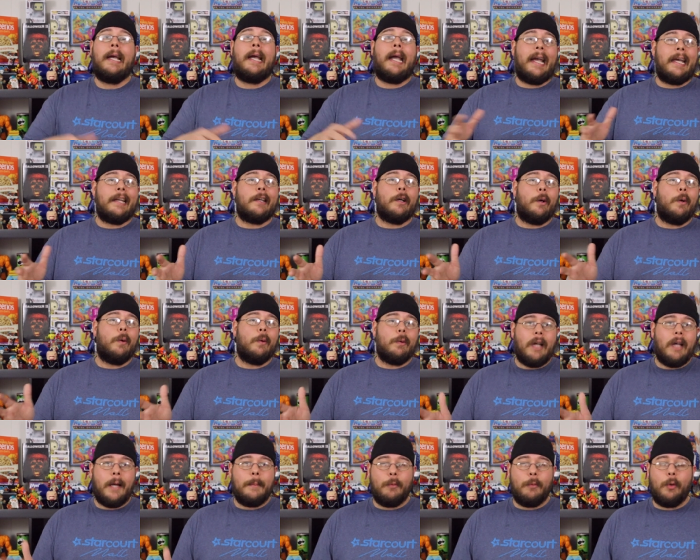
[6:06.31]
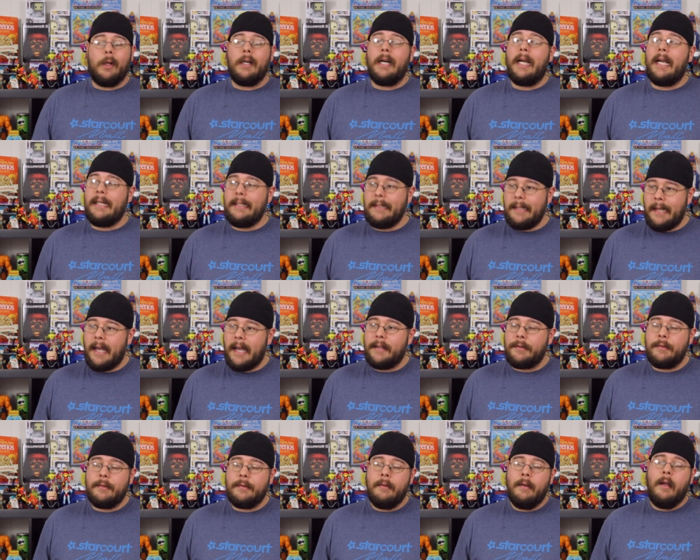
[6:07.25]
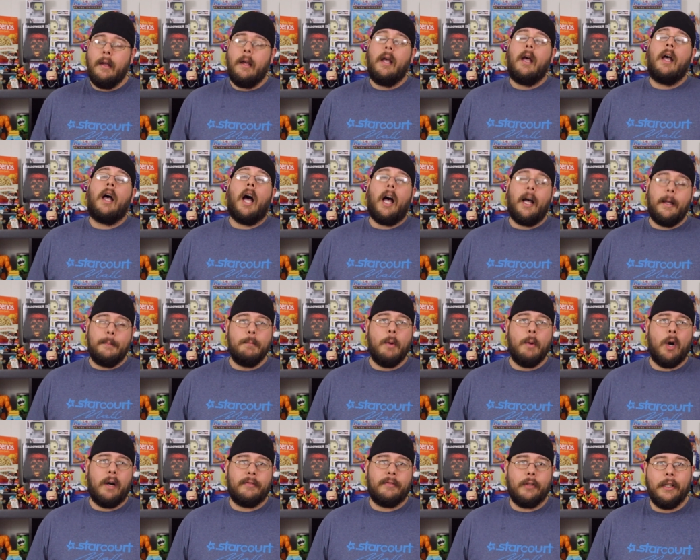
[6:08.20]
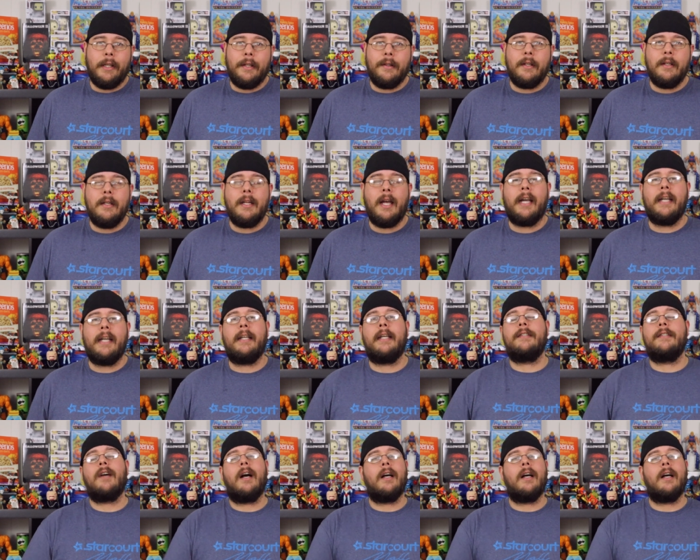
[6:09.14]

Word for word: and a whole lot more, and yes, a Marvel in the nineties.